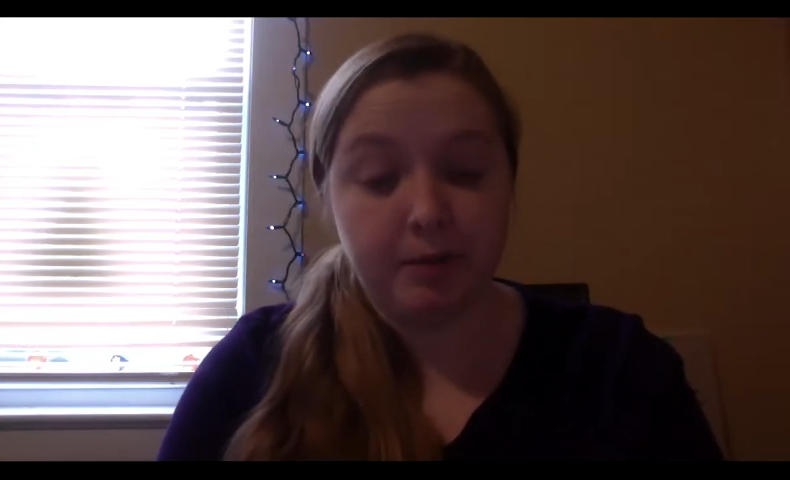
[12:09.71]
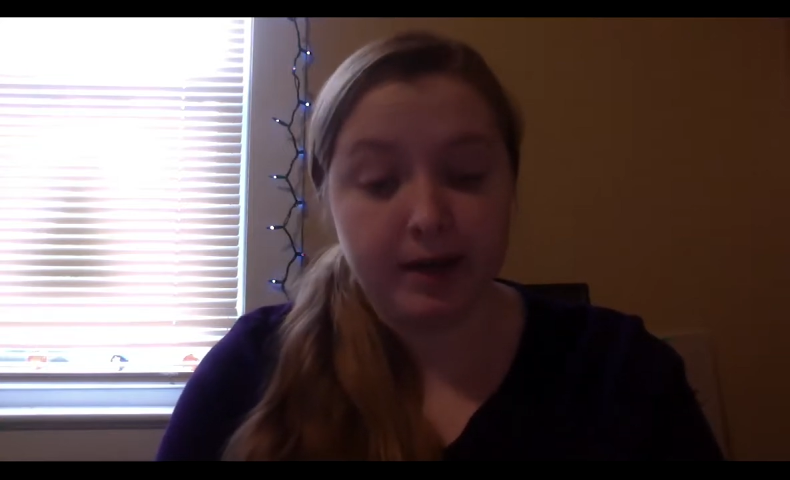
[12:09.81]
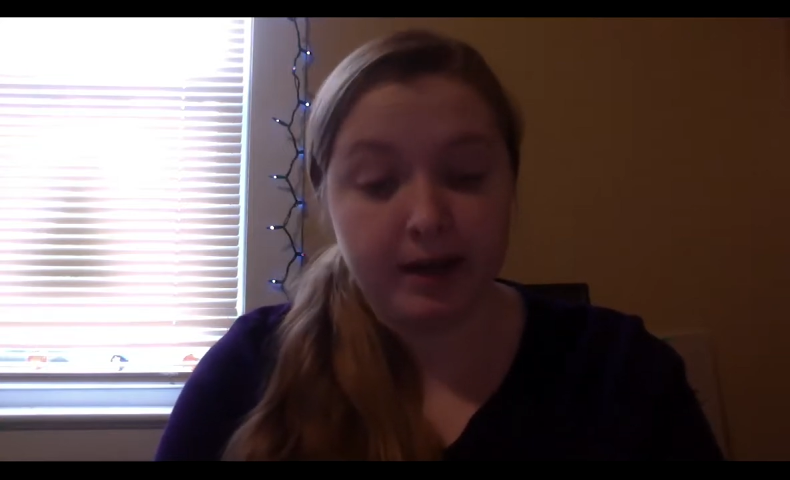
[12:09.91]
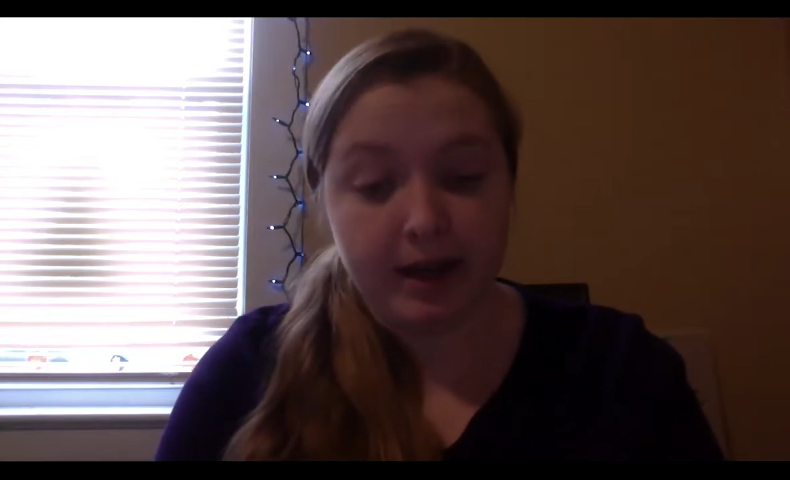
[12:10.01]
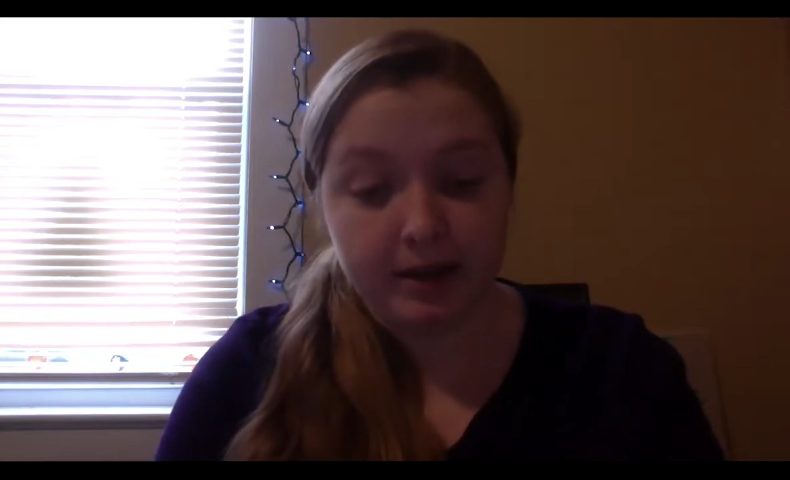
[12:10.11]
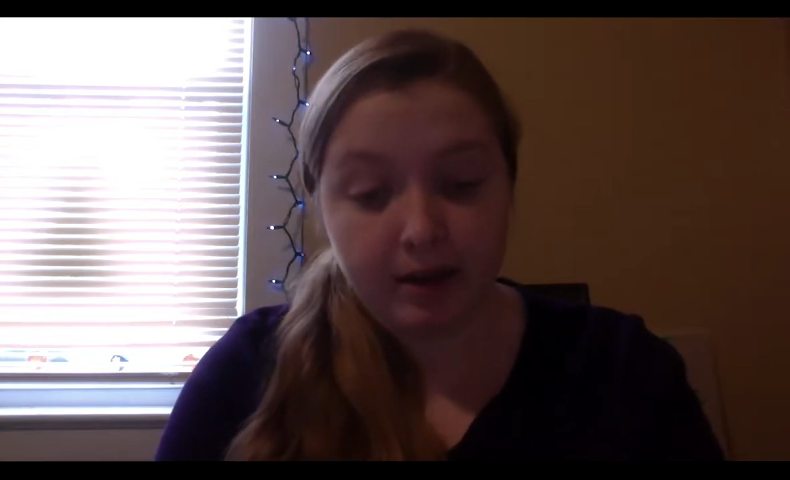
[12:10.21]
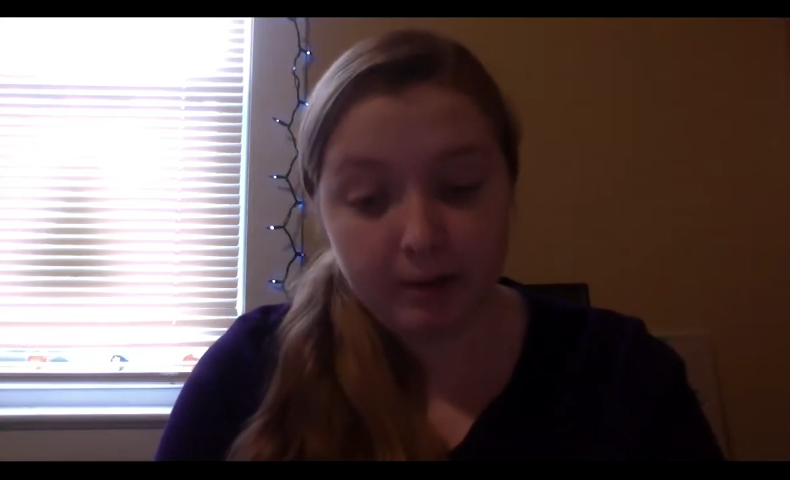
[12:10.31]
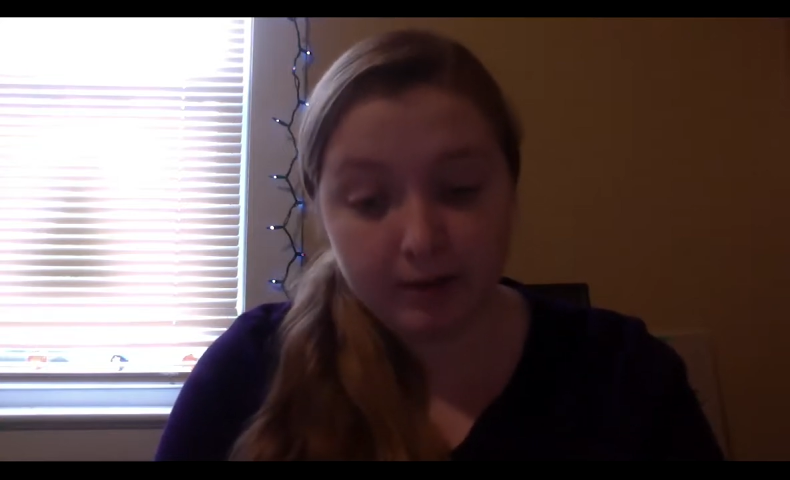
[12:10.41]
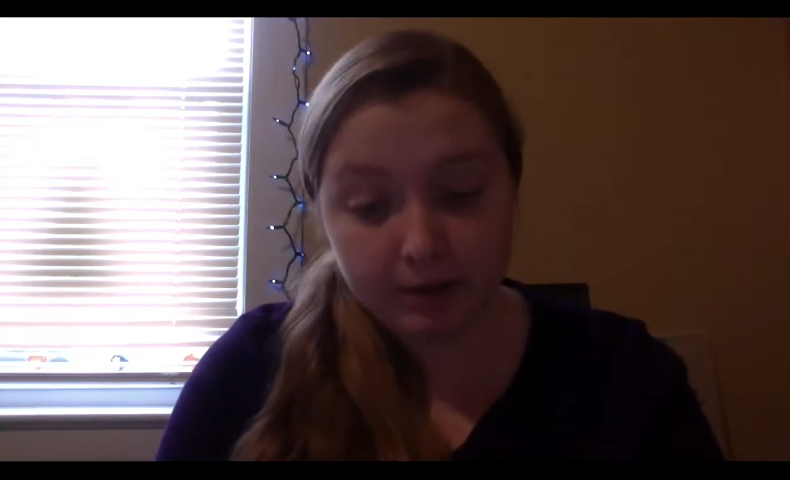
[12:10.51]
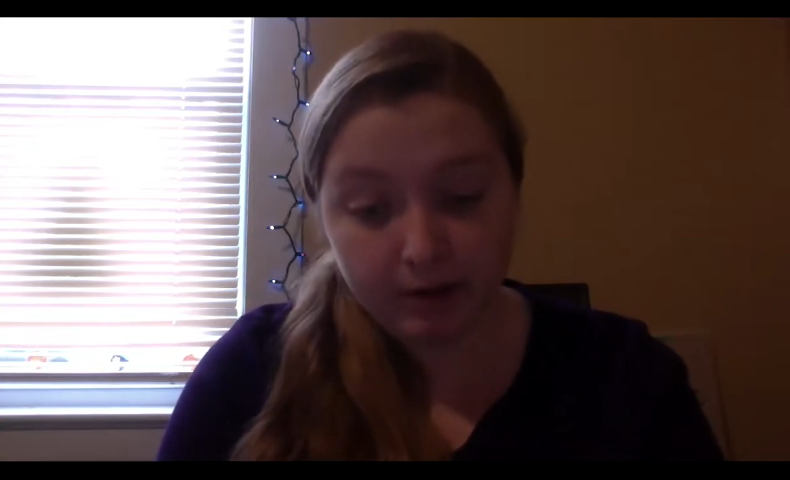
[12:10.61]
pig had
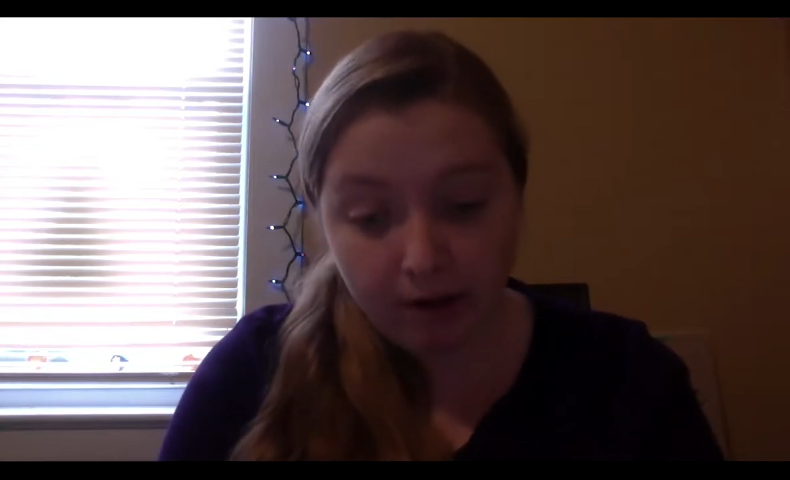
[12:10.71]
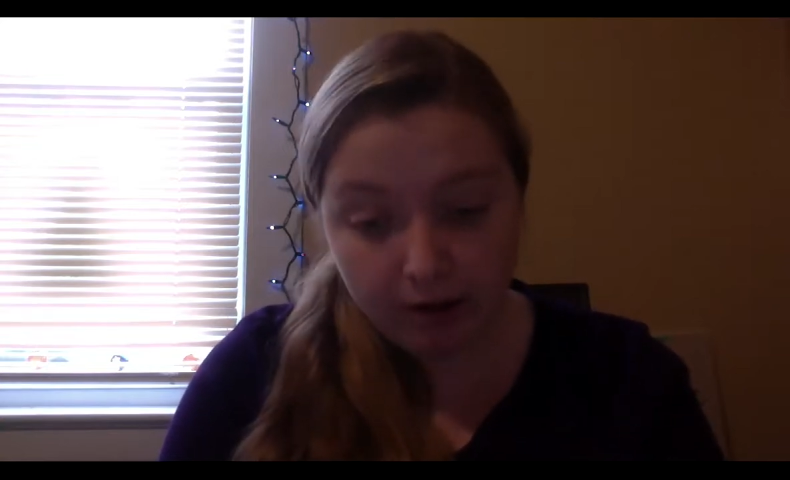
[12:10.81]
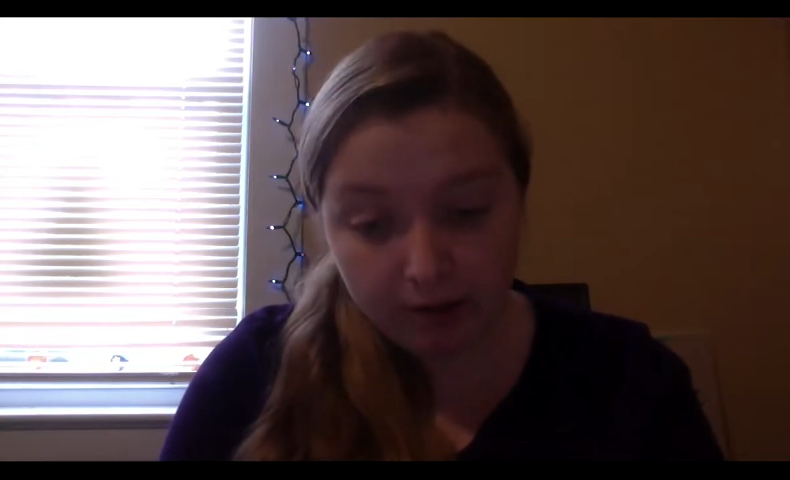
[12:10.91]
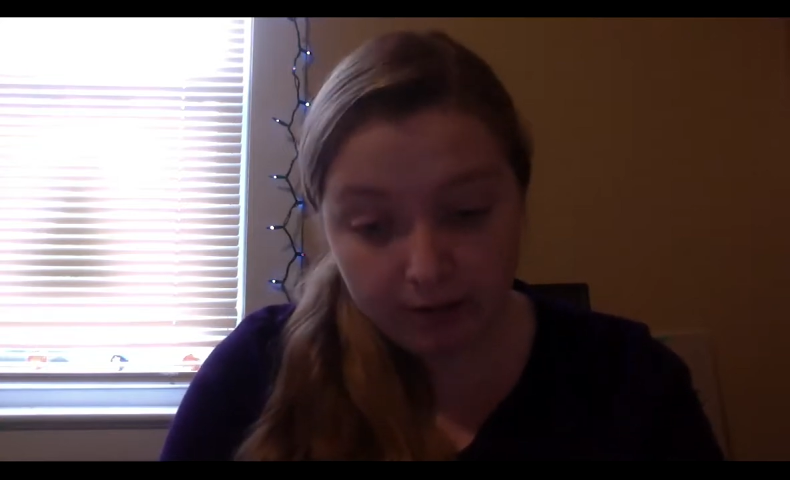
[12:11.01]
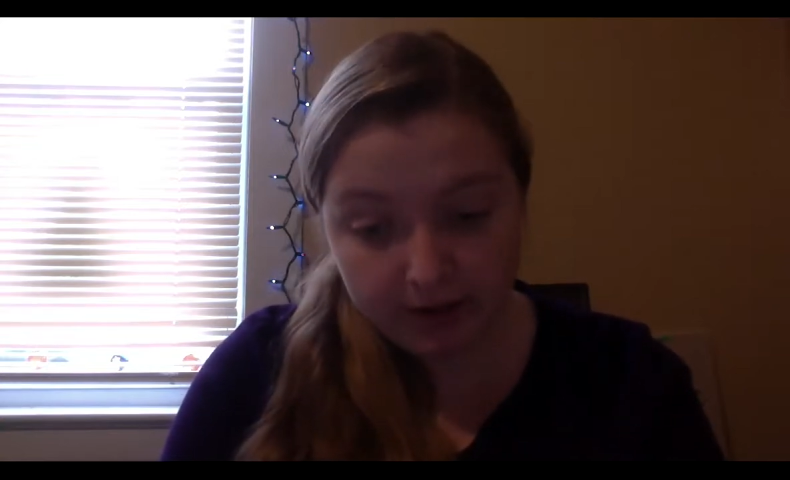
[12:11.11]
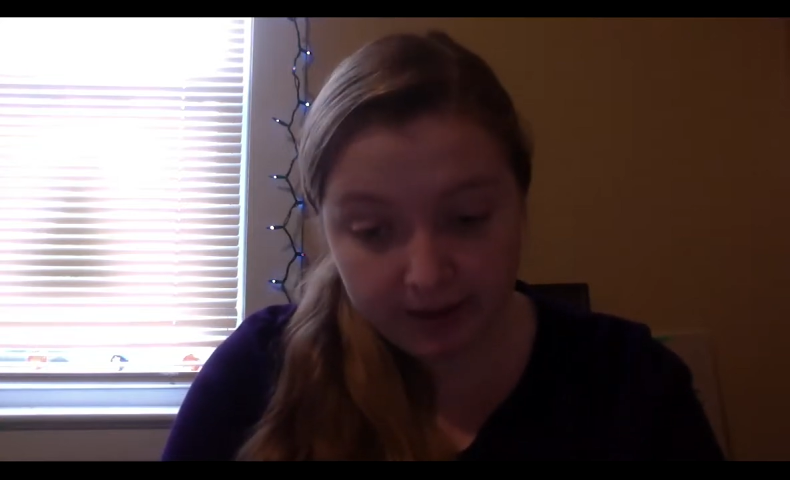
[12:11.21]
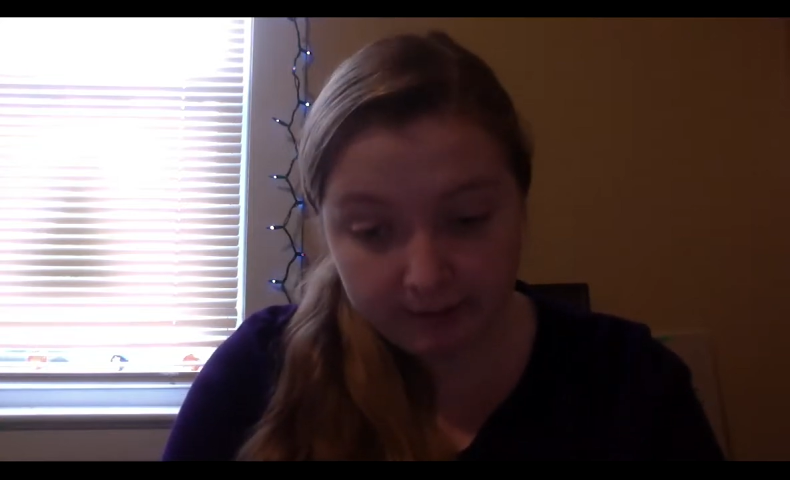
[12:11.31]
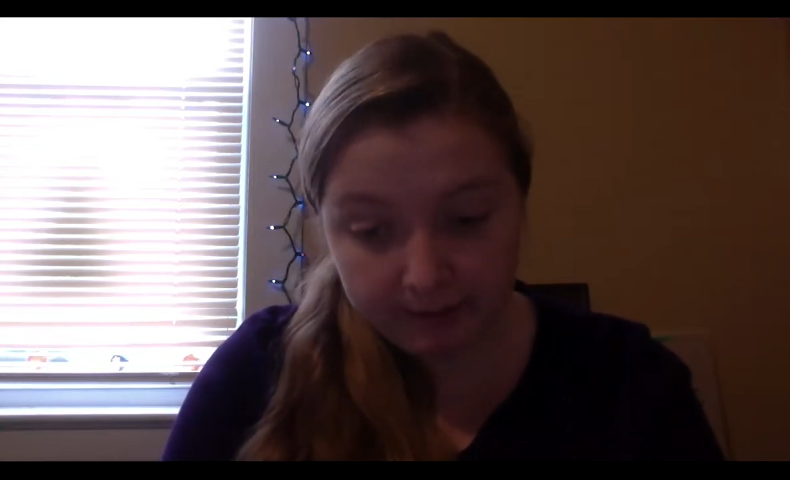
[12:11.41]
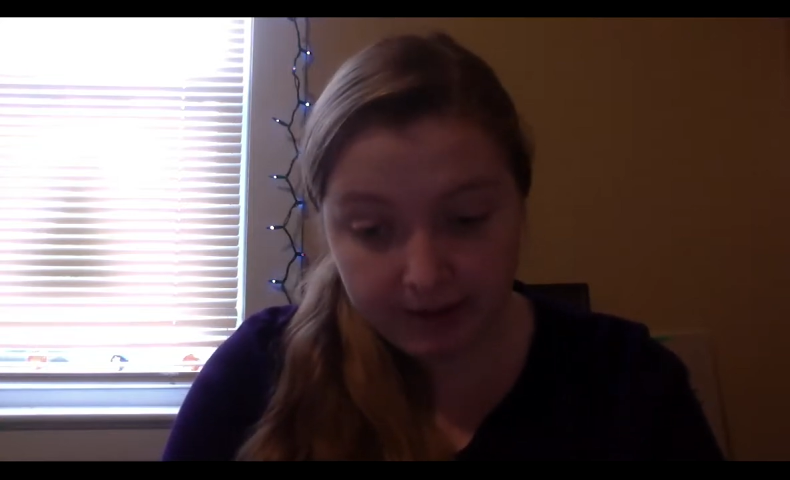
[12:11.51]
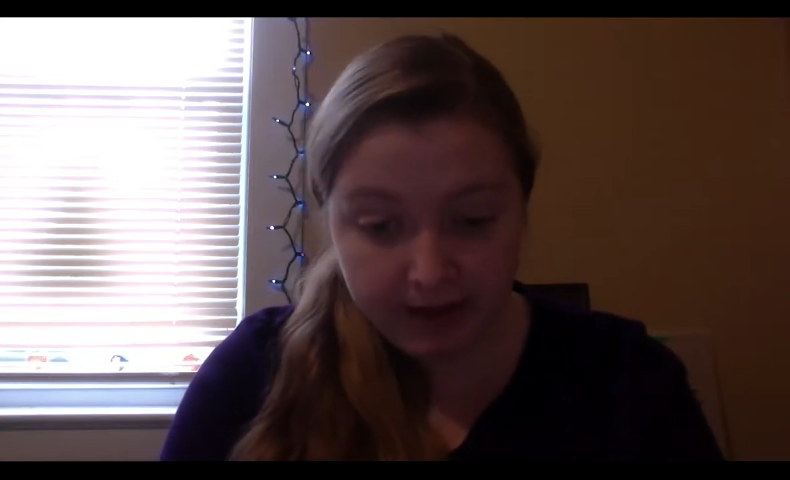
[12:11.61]
come along with him,